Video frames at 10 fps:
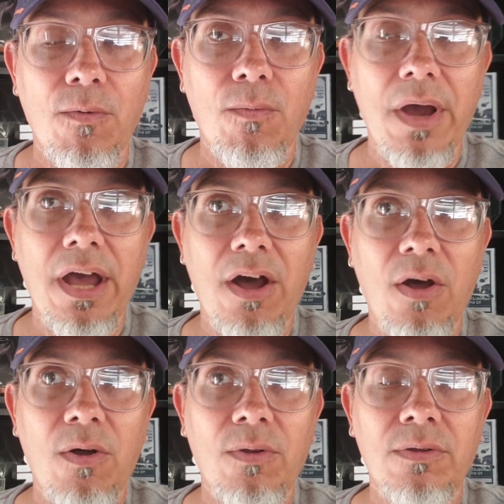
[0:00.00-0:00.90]

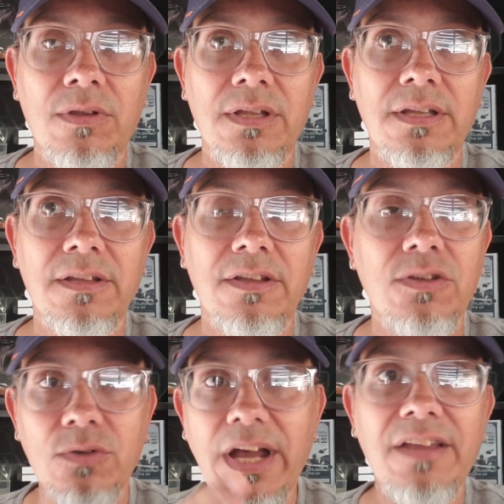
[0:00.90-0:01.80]
Well,
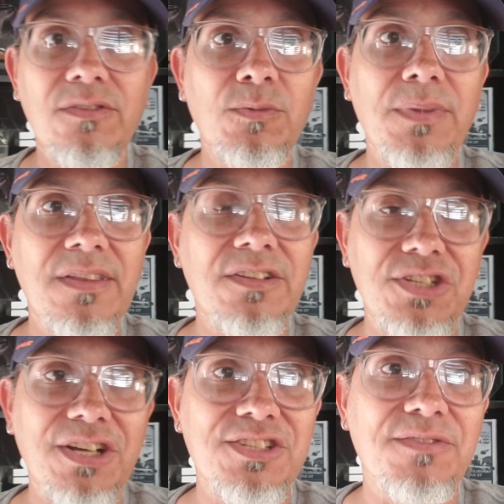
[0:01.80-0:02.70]
you guys will be the
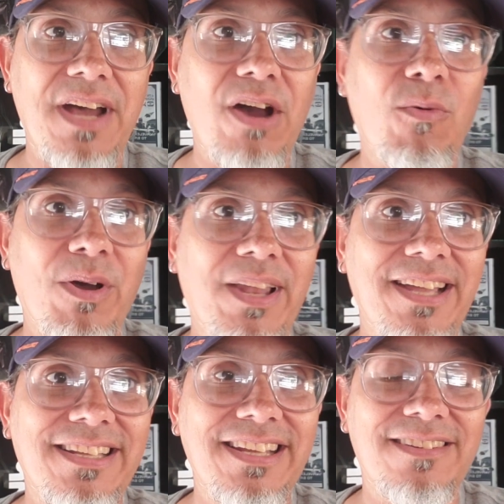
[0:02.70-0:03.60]
judge of how well
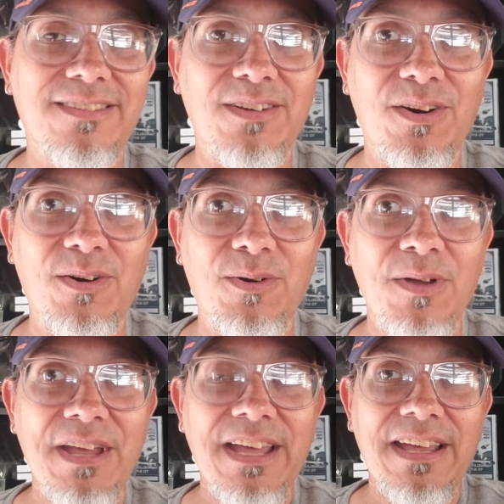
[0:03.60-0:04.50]
I did. So
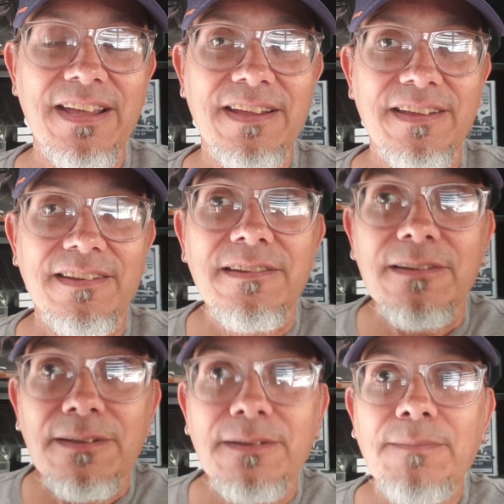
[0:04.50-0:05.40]

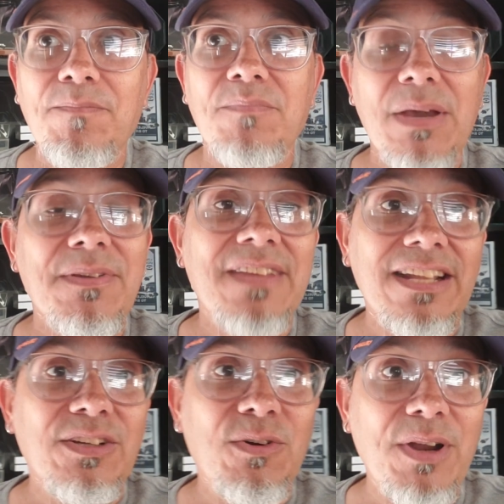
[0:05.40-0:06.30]
Maybe it's
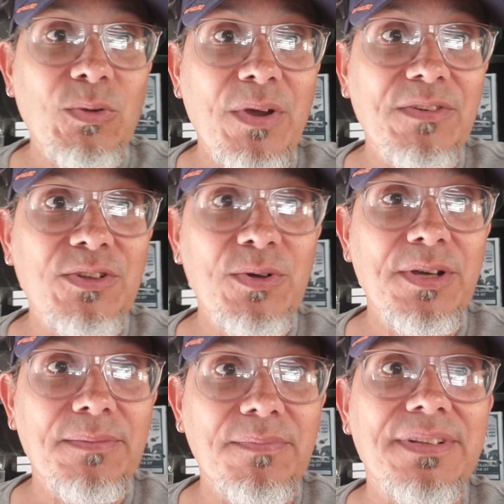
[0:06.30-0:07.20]
not the correct way to do
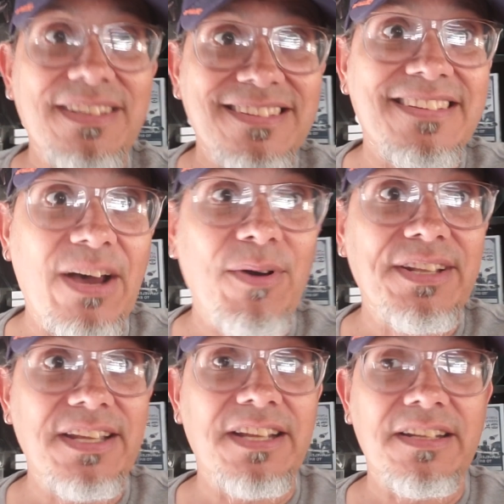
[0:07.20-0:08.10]
it, but this is how I
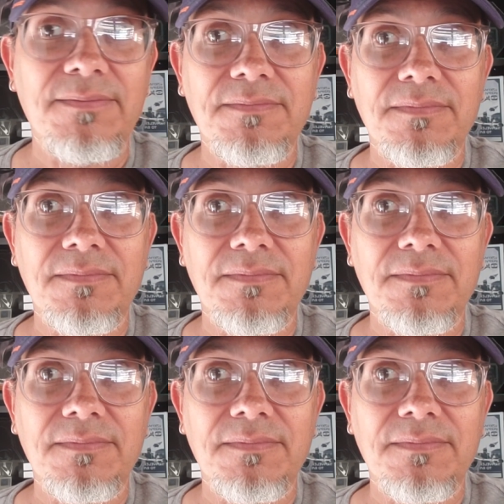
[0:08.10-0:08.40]
did it.